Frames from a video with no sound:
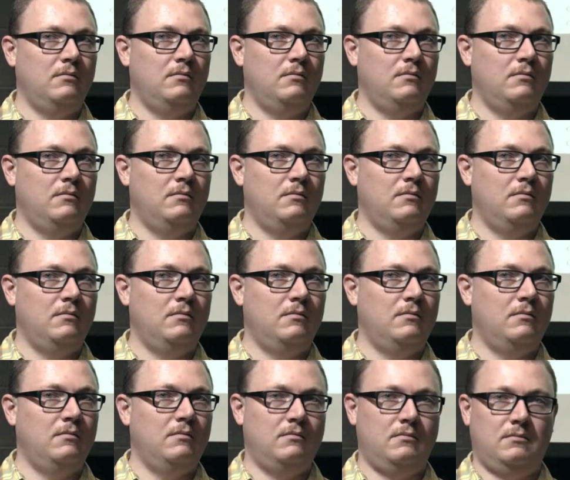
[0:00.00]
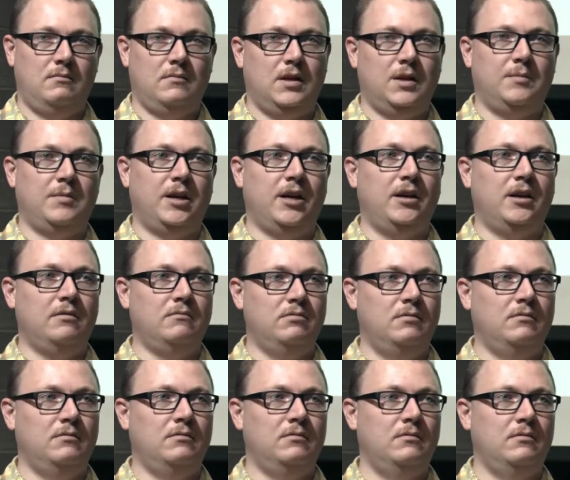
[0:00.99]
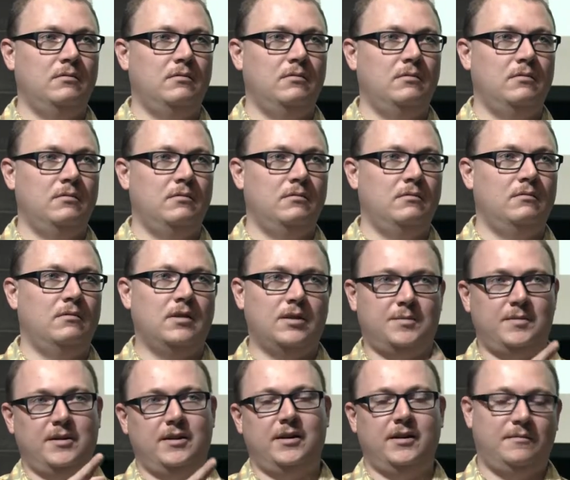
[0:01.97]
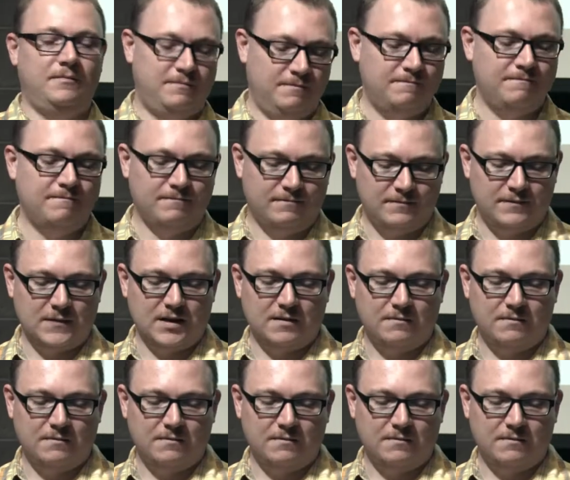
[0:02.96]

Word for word: uh anybody know? is very yeah.